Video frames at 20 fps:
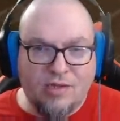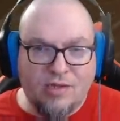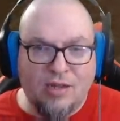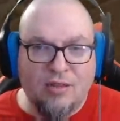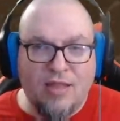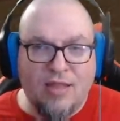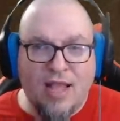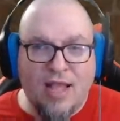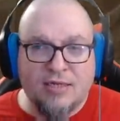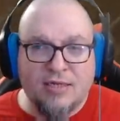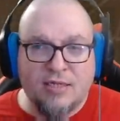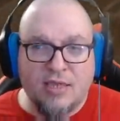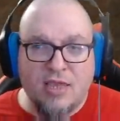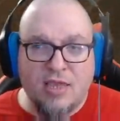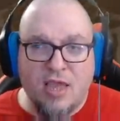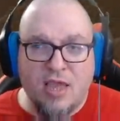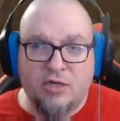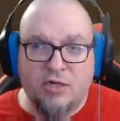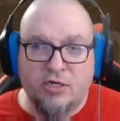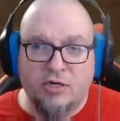that's the
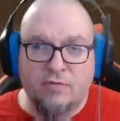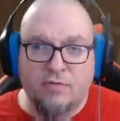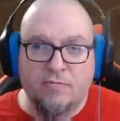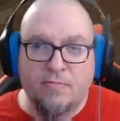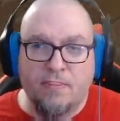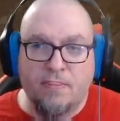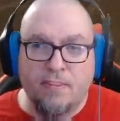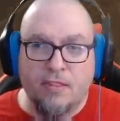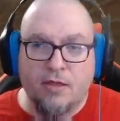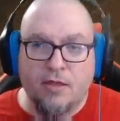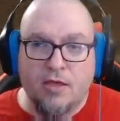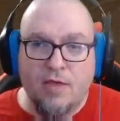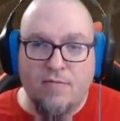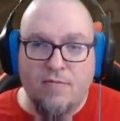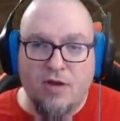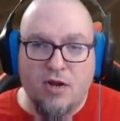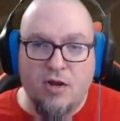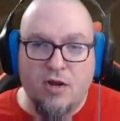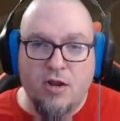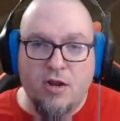kitchen
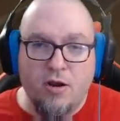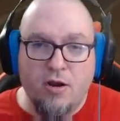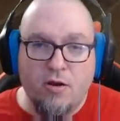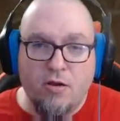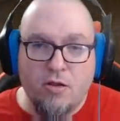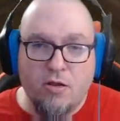coming in here,